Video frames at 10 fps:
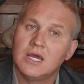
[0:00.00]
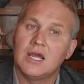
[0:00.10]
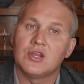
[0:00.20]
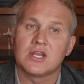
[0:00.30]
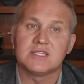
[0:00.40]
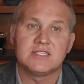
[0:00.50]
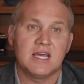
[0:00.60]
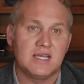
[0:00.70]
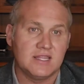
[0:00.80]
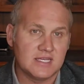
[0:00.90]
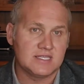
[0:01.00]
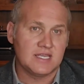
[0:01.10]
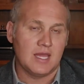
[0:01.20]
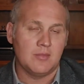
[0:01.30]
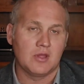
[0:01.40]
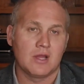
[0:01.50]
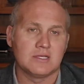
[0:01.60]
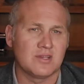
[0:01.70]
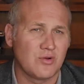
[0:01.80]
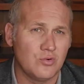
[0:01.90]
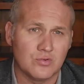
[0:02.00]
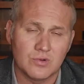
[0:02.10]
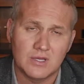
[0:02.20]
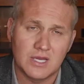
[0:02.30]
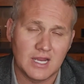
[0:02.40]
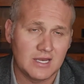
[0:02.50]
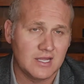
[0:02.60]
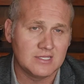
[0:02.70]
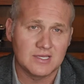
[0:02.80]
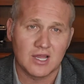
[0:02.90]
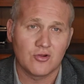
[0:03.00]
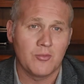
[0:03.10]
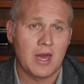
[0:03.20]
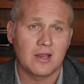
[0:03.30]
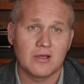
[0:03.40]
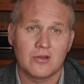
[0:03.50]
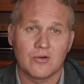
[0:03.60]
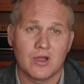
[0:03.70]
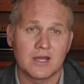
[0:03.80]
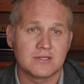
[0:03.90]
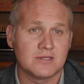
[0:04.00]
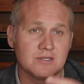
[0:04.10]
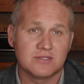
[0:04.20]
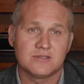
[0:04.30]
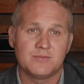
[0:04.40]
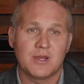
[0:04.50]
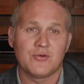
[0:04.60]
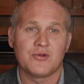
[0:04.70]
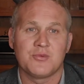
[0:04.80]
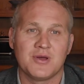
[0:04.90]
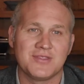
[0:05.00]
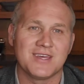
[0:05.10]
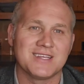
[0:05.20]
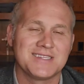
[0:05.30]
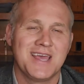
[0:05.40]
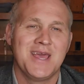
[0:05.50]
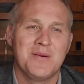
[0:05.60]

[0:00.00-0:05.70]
And you're going to say this statement. You're going to say, cool. And it's not grammatically correct, so just bear with me on this.